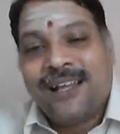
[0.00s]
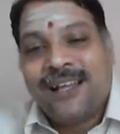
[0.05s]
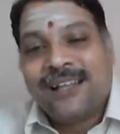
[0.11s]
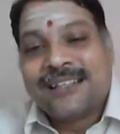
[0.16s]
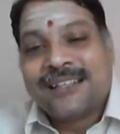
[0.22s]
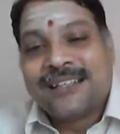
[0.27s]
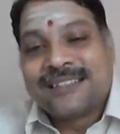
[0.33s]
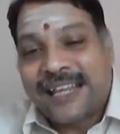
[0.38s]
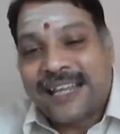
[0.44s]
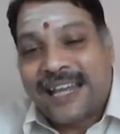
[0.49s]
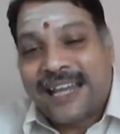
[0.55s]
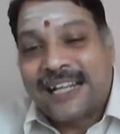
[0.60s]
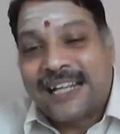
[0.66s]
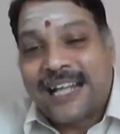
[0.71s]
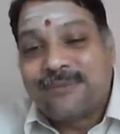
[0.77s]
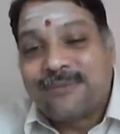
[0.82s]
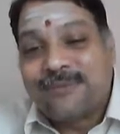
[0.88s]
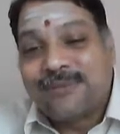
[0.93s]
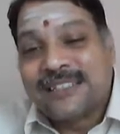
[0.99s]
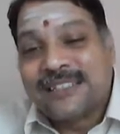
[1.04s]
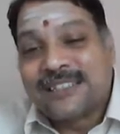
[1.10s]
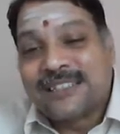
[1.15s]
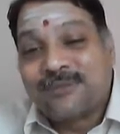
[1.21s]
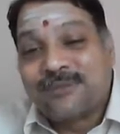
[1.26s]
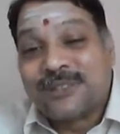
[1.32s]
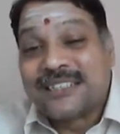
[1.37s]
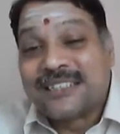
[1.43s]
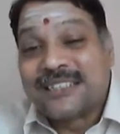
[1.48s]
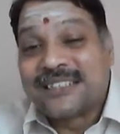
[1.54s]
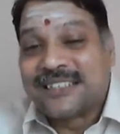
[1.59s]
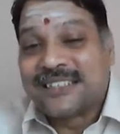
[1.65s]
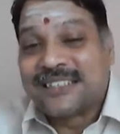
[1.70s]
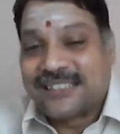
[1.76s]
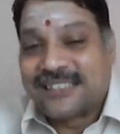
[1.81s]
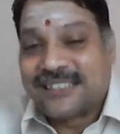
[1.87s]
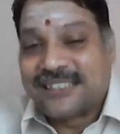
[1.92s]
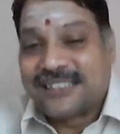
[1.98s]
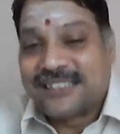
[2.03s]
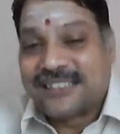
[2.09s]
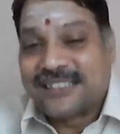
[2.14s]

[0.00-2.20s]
The second type is business risk.